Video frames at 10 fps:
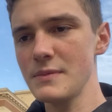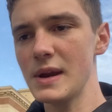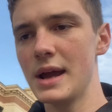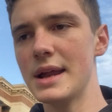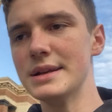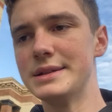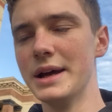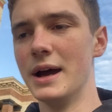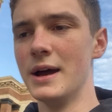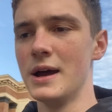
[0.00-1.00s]

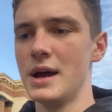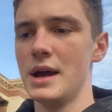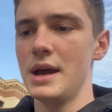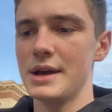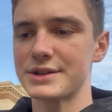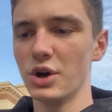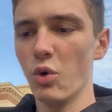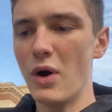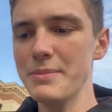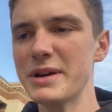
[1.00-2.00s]
And so
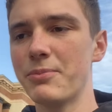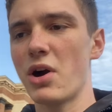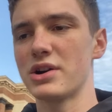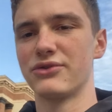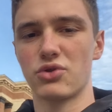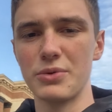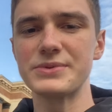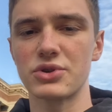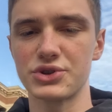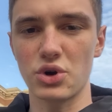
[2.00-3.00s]
one big part of
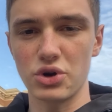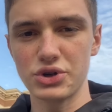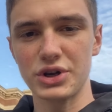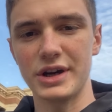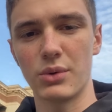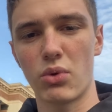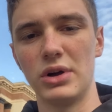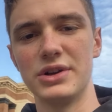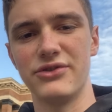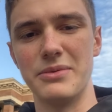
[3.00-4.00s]
groups research in the
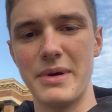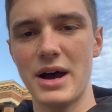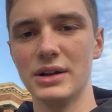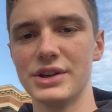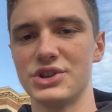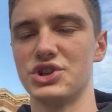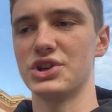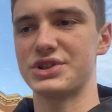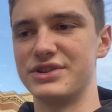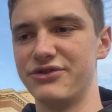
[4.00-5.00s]
world of ML is
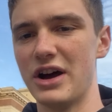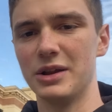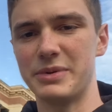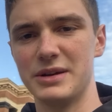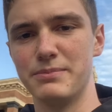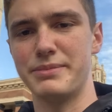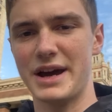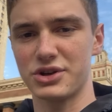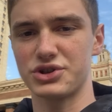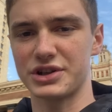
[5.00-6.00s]
just developing
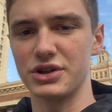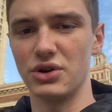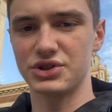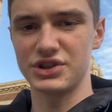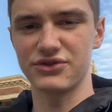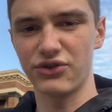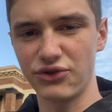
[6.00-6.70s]
better technologies